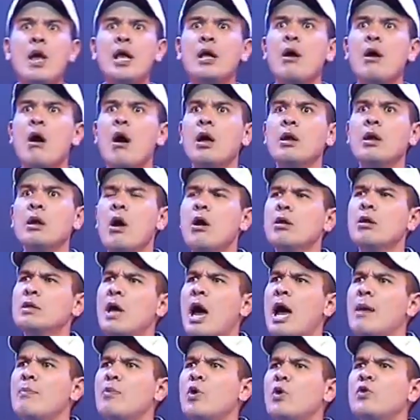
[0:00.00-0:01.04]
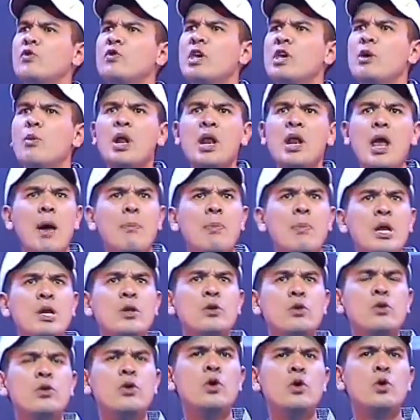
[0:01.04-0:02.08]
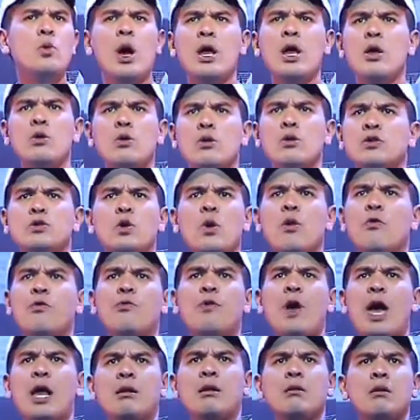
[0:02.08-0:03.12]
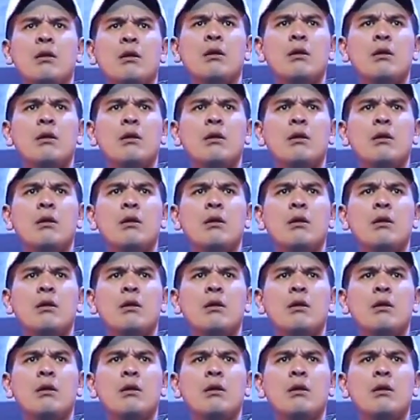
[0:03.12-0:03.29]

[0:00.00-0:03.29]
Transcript: my god long time no see what happened to you why you look so fat